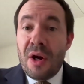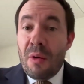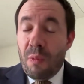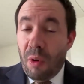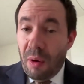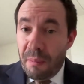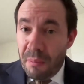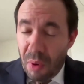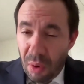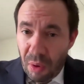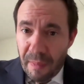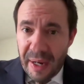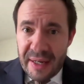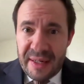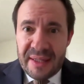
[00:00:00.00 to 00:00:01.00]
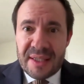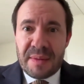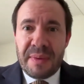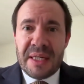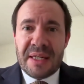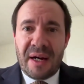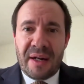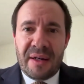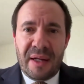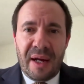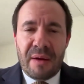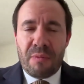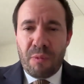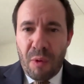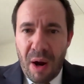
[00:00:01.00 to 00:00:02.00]
what more might need to be done,
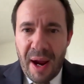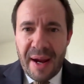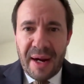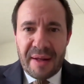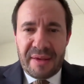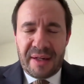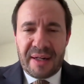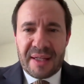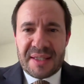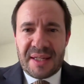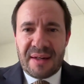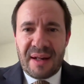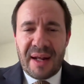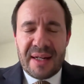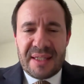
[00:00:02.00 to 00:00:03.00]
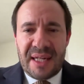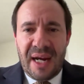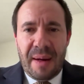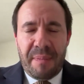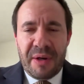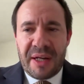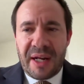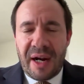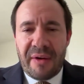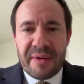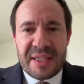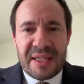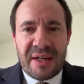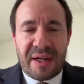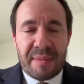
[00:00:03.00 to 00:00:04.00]
and why I think that's unlikely to happen in
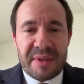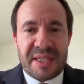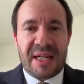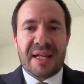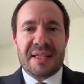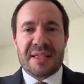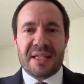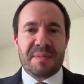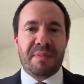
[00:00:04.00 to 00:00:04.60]
current circumstances,